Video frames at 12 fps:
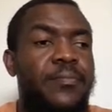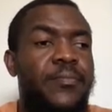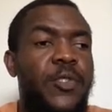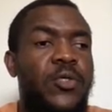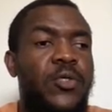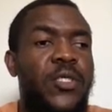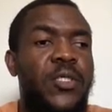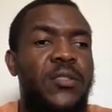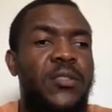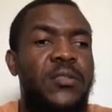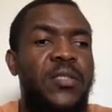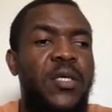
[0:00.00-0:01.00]
Okay,
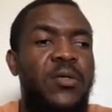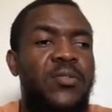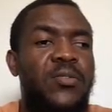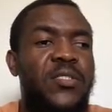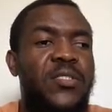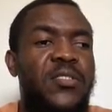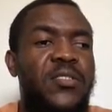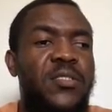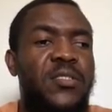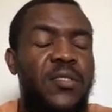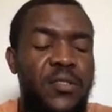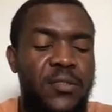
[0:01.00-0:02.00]
the contest is
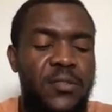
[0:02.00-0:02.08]
there.